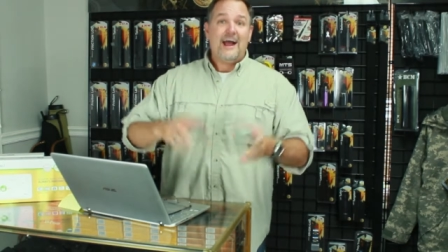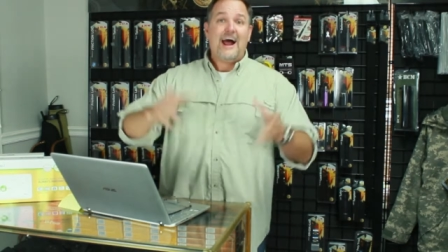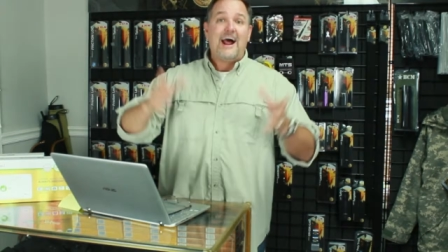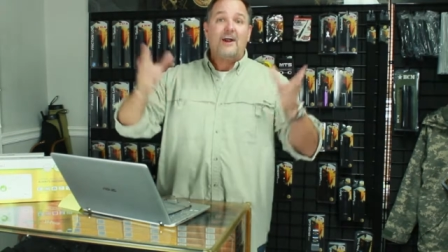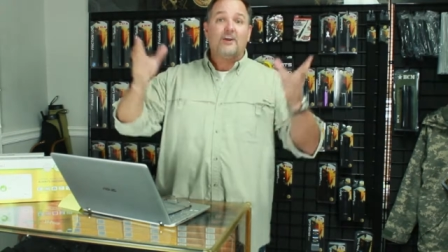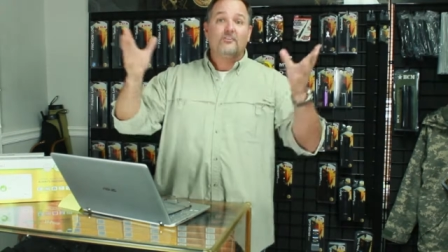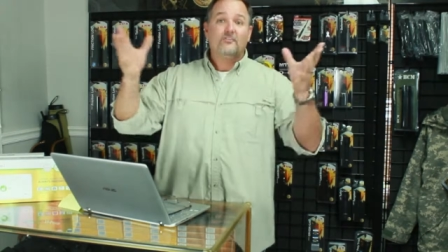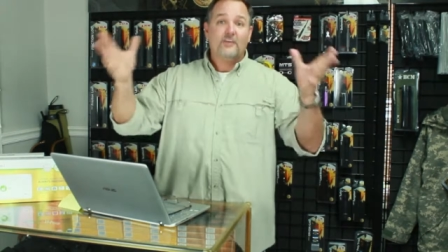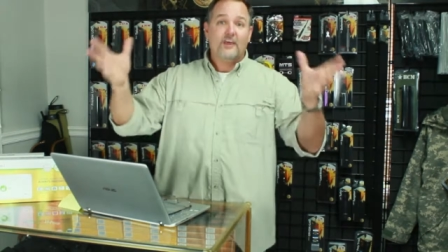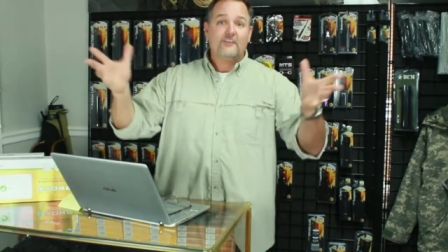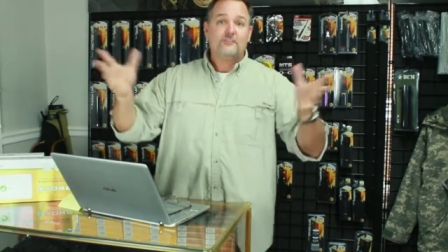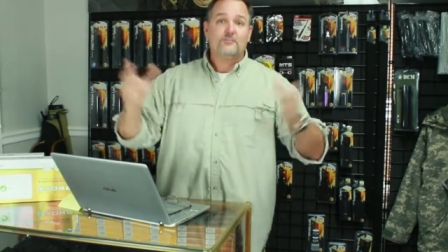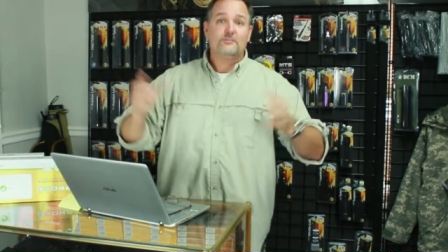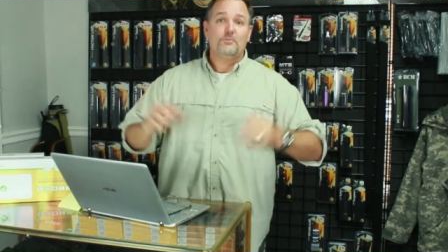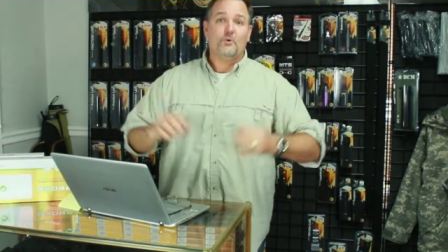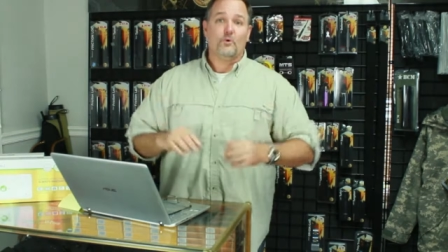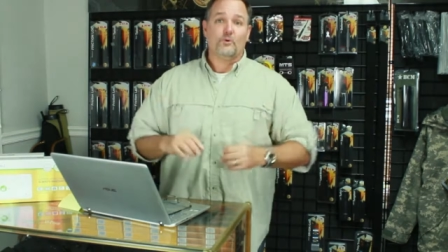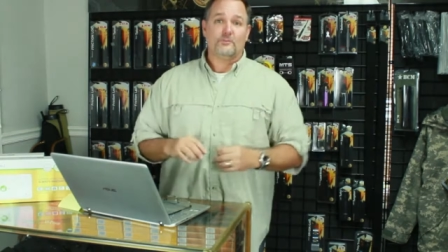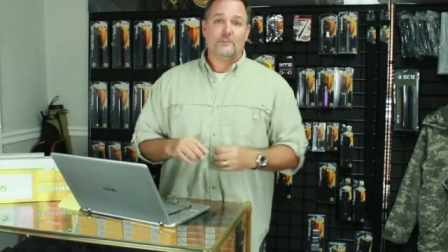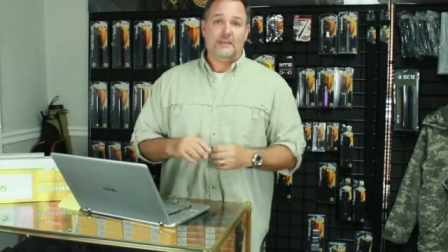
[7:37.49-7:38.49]
Our tech
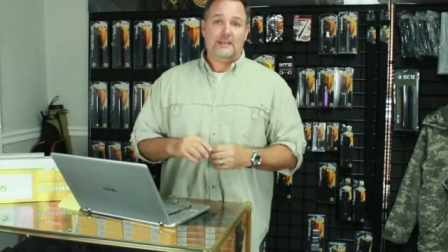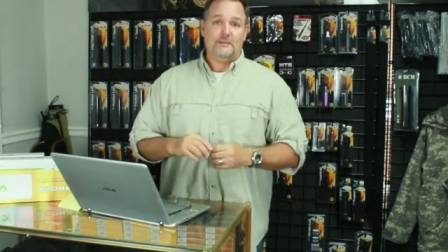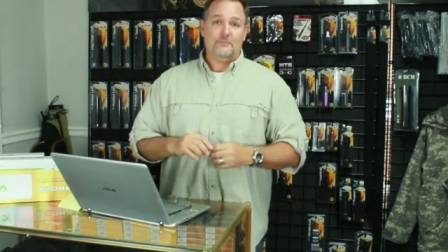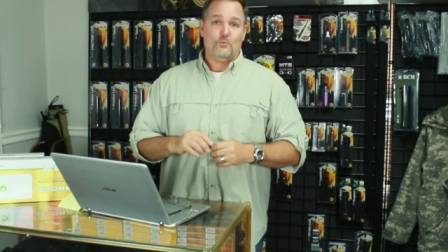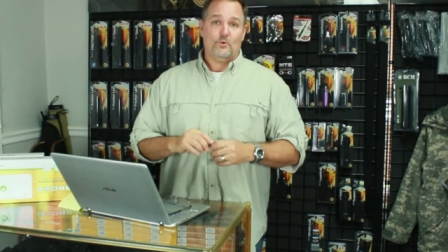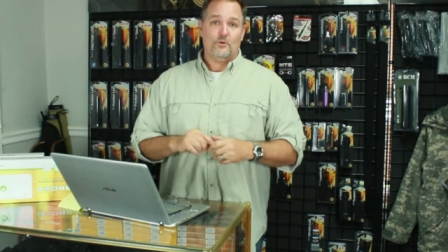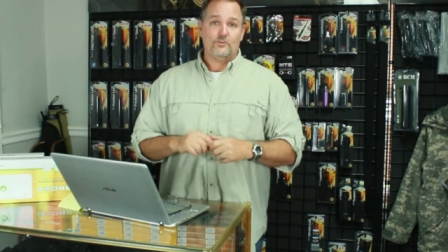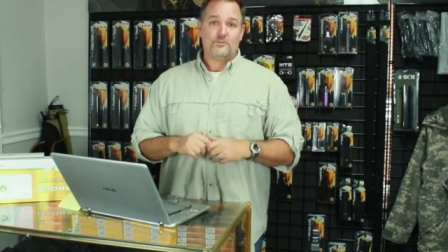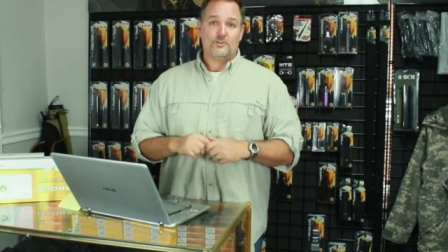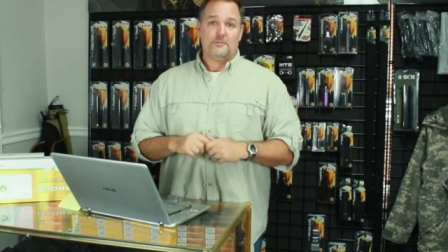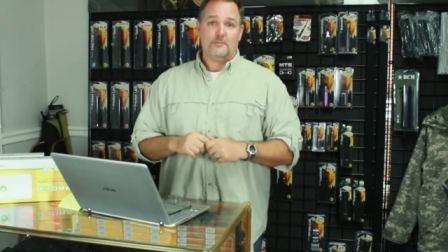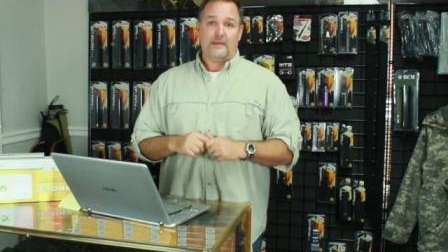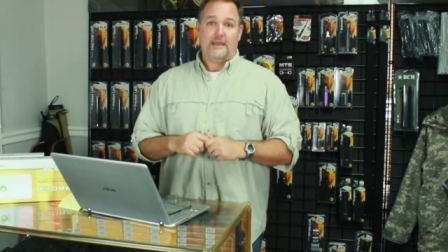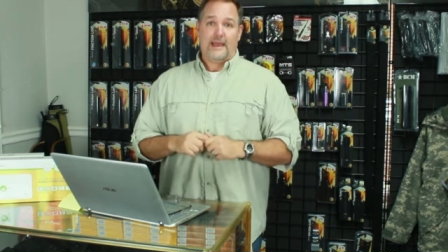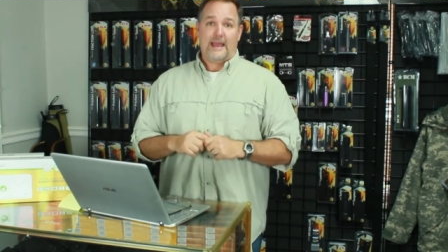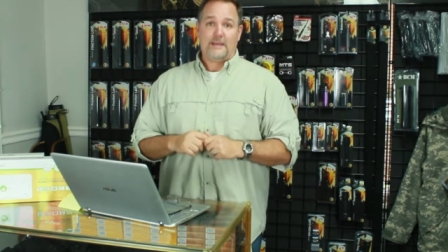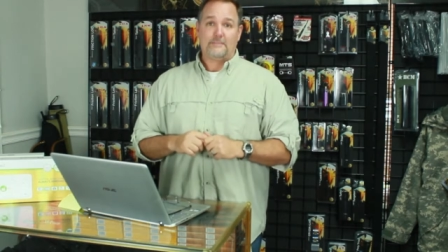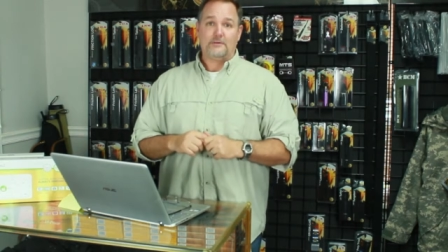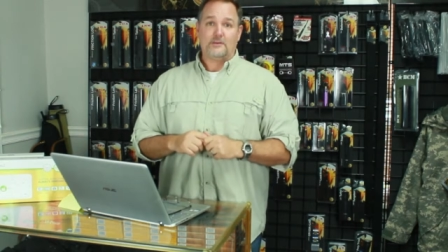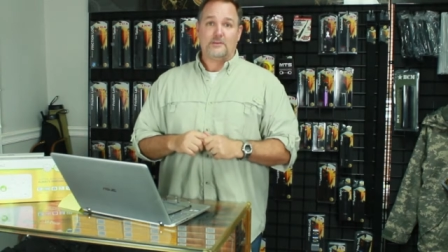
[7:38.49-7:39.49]
support team wants you to be a
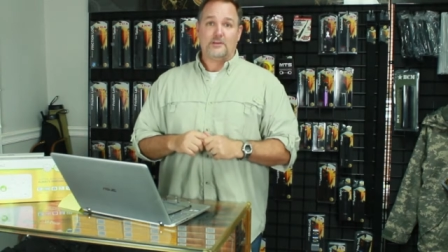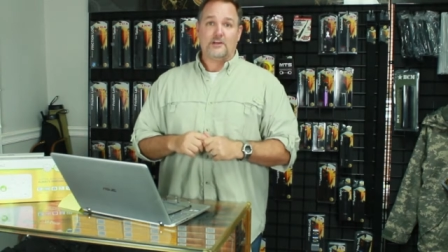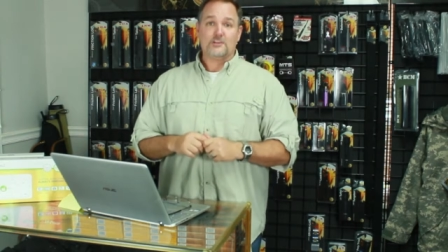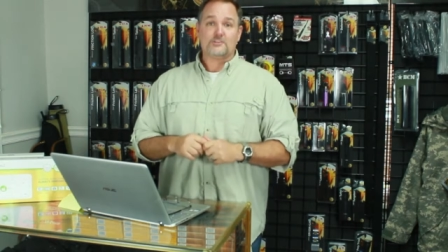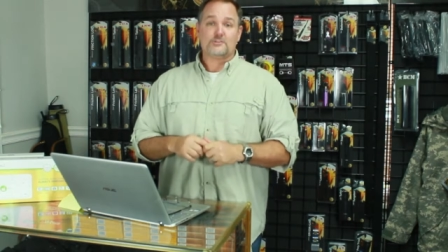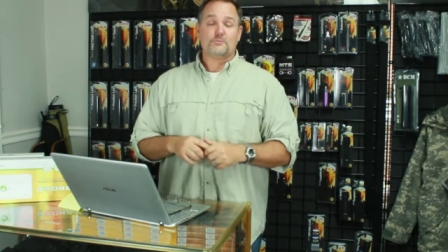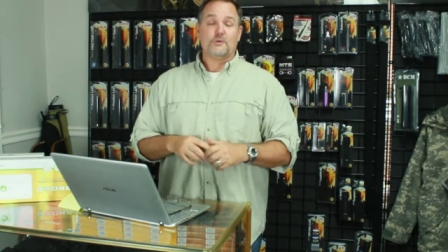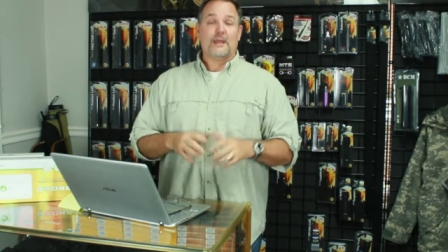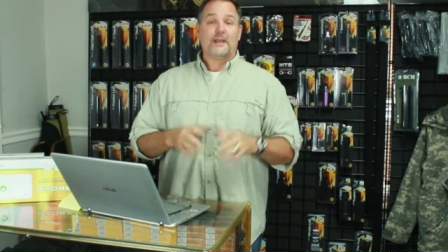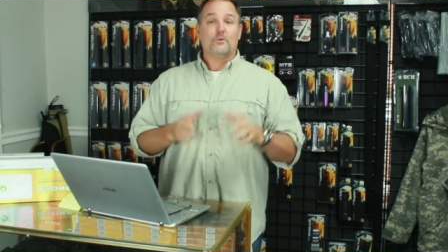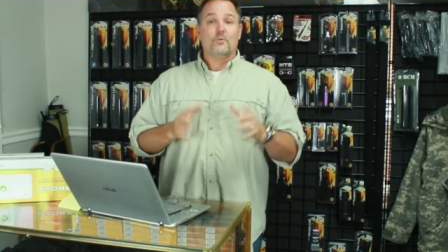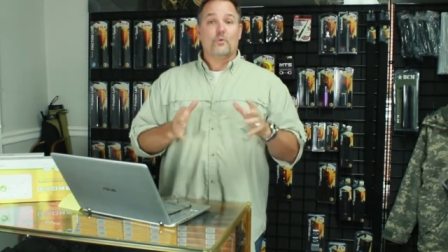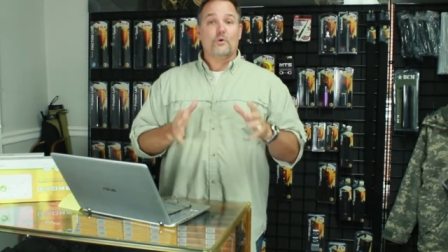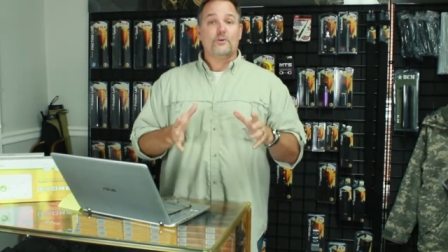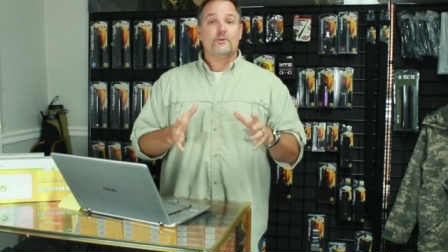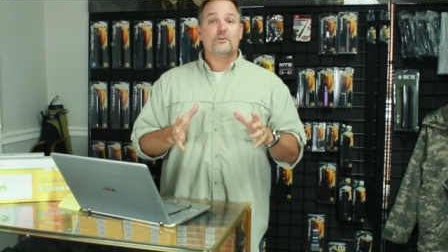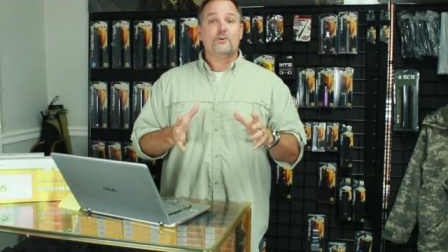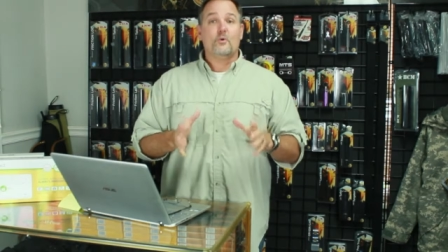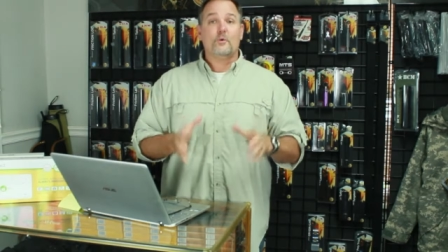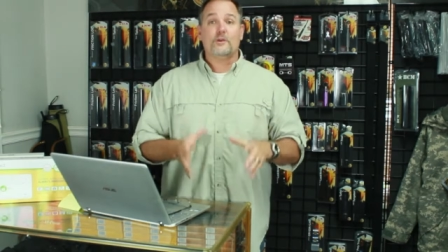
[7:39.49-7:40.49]
happy customer, and
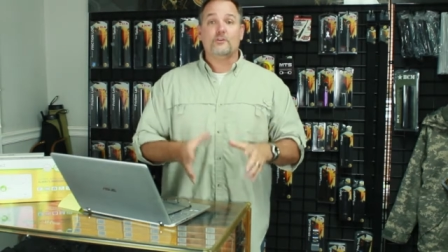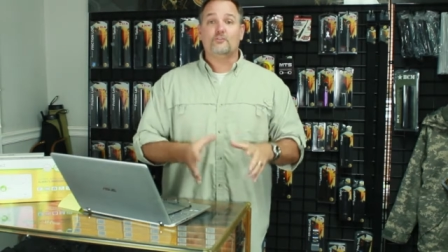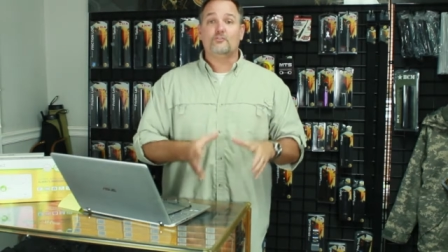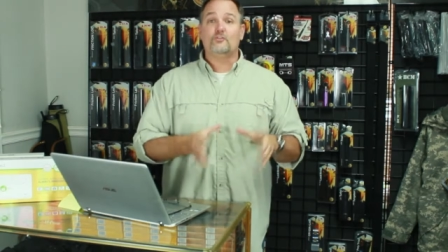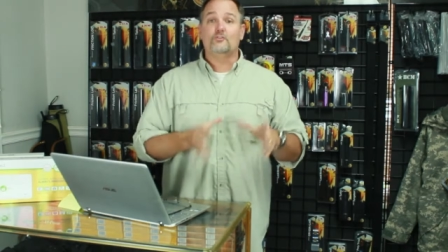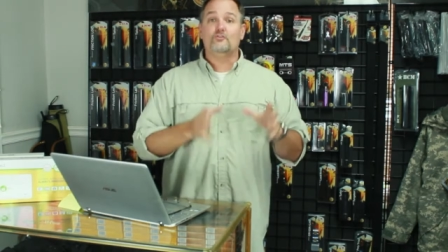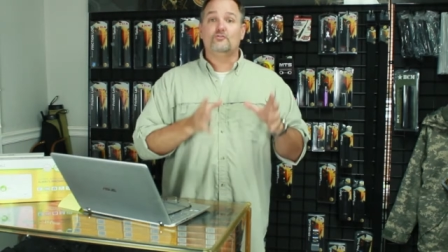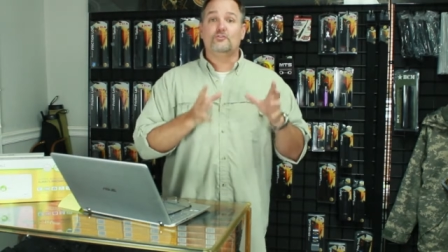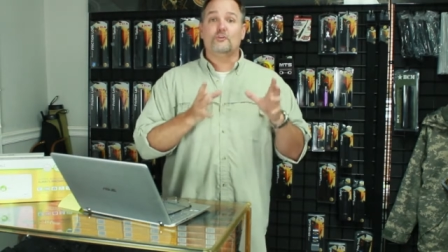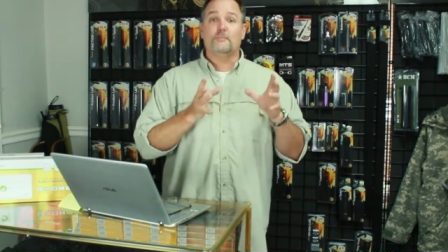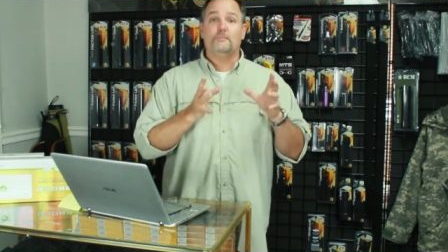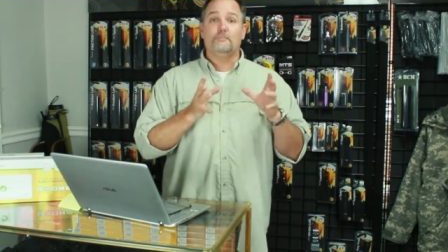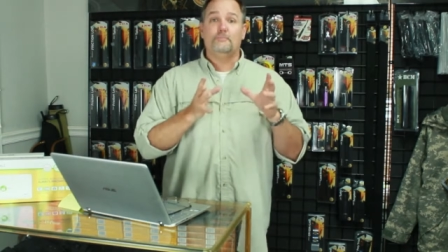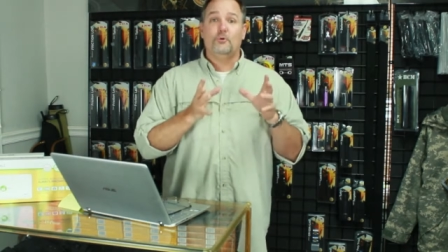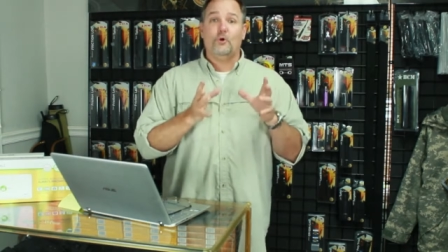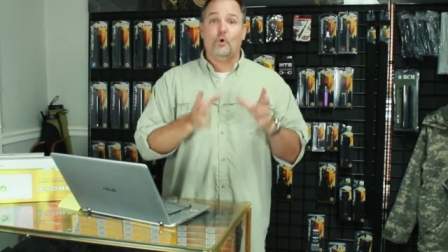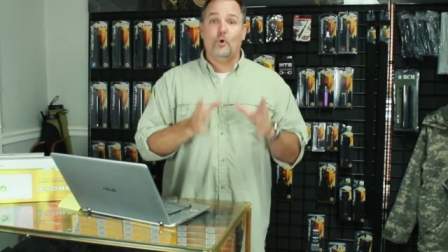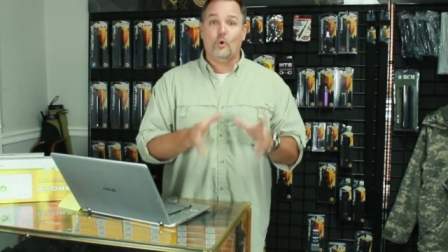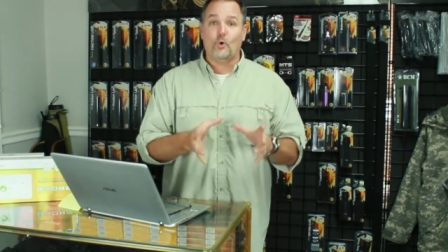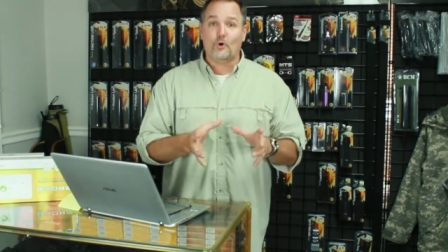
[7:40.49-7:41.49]
we're going to
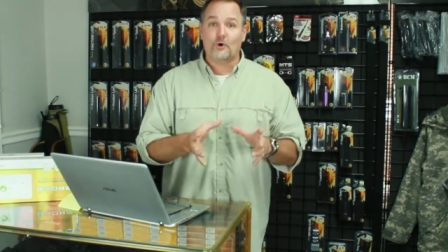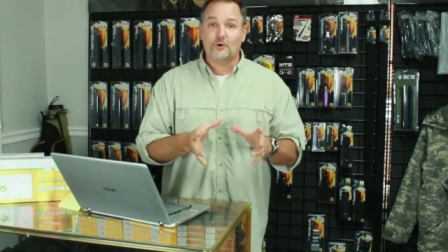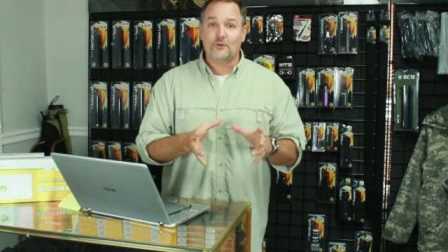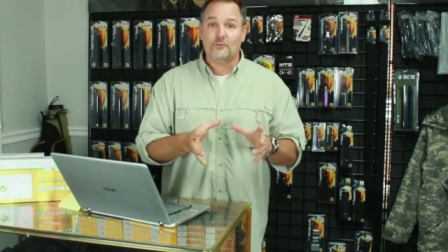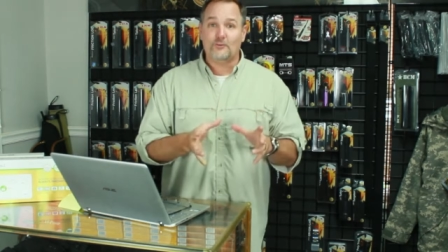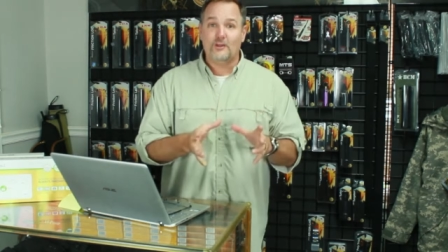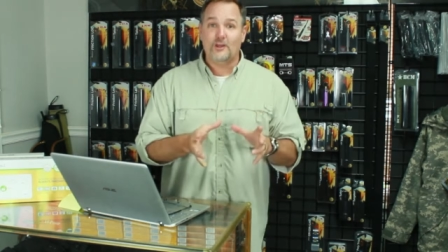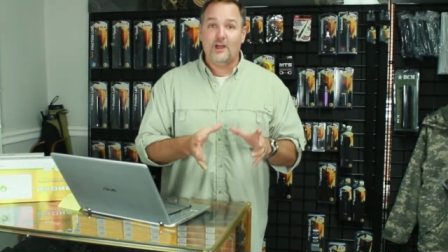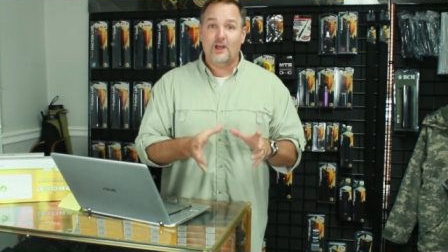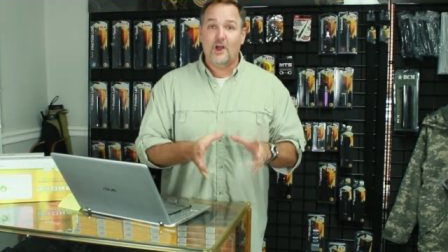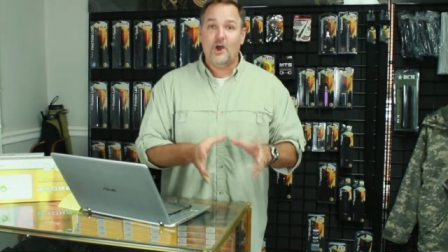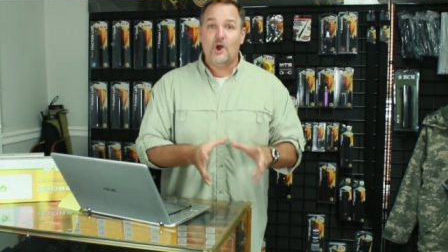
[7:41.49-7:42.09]
support